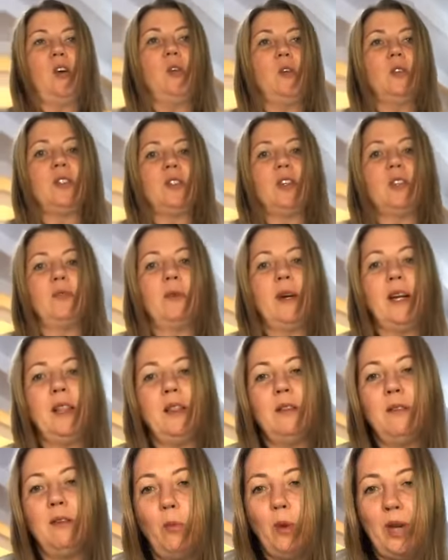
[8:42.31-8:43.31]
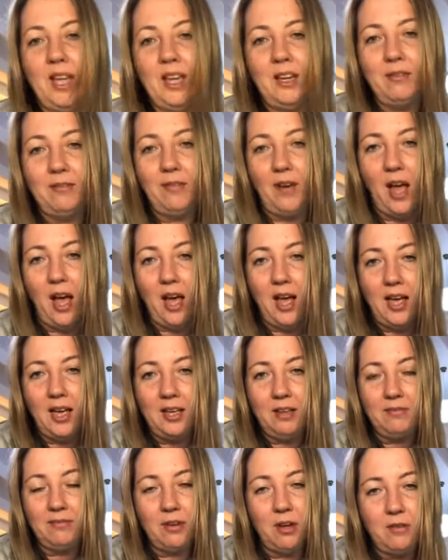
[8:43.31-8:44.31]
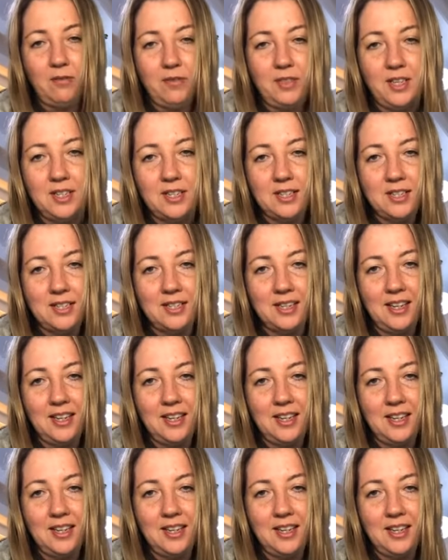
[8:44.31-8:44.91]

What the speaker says: also ran week 5 of this